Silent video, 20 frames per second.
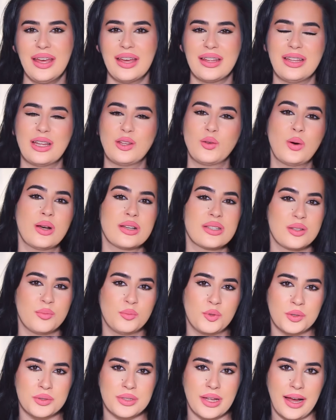that was the
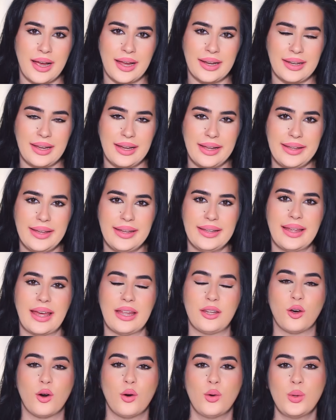most highlighted
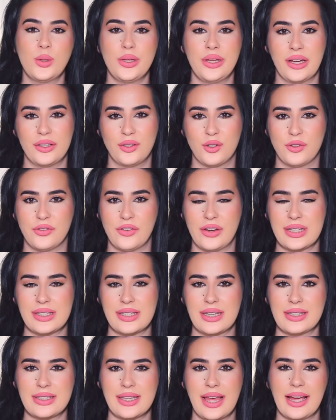and all the other
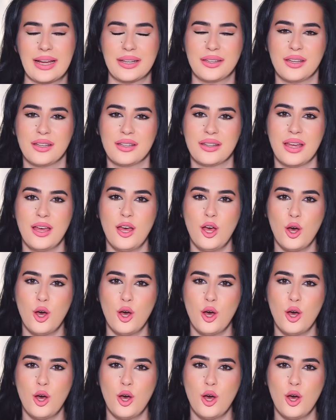facets acted